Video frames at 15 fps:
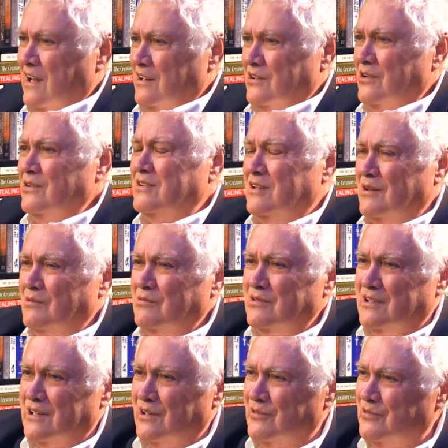Do something
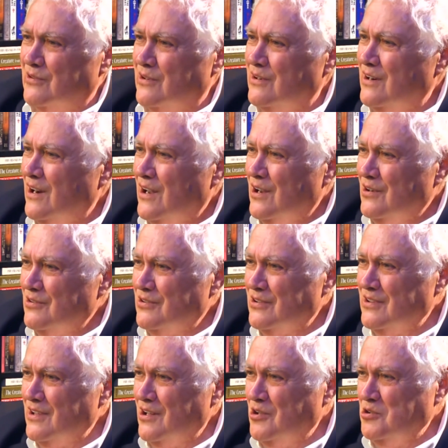different for
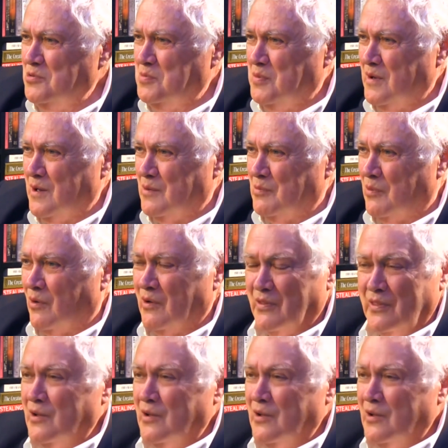those people.